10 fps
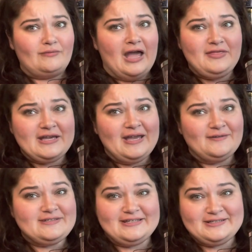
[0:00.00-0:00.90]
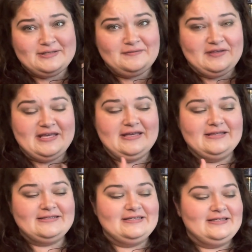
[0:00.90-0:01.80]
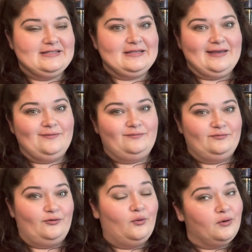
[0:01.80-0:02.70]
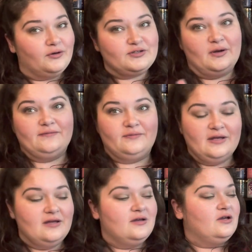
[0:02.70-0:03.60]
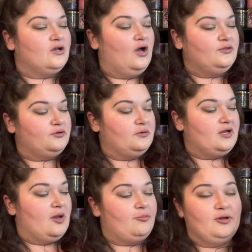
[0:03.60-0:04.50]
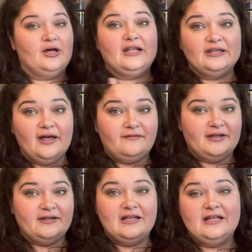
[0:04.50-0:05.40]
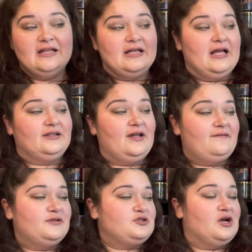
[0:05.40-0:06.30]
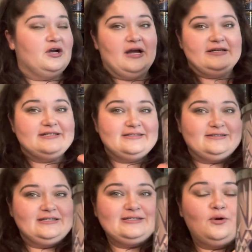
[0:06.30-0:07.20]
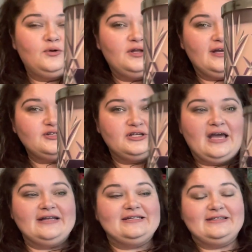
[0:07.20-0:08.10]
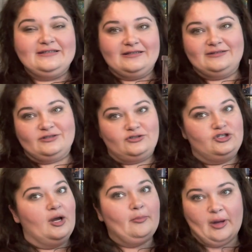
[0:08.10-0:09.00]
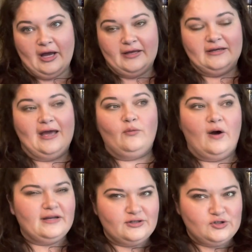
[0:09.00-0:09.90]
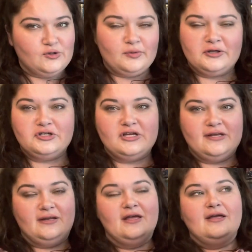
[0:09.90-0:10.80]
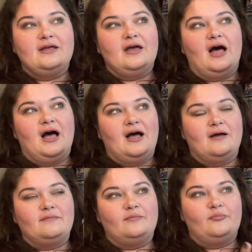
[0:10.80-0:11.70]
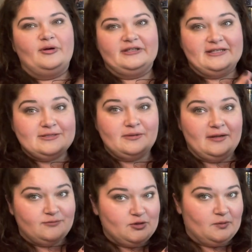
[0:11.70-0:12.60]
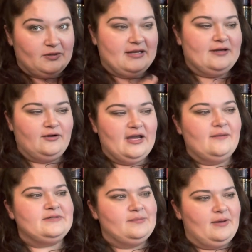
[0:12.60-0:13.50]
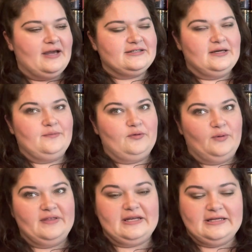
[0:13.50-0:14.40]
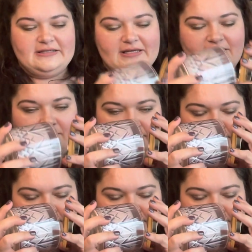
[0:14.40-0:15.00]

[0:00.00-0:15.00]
I think I have six of these. This is like four, so I've gone through a couple. Love it. Love the jar. I just, this whole collection, I didn't jump on. I wanted Juniper and Gin, um, but this one I'm super glad I grabbed and backed up the way that I did.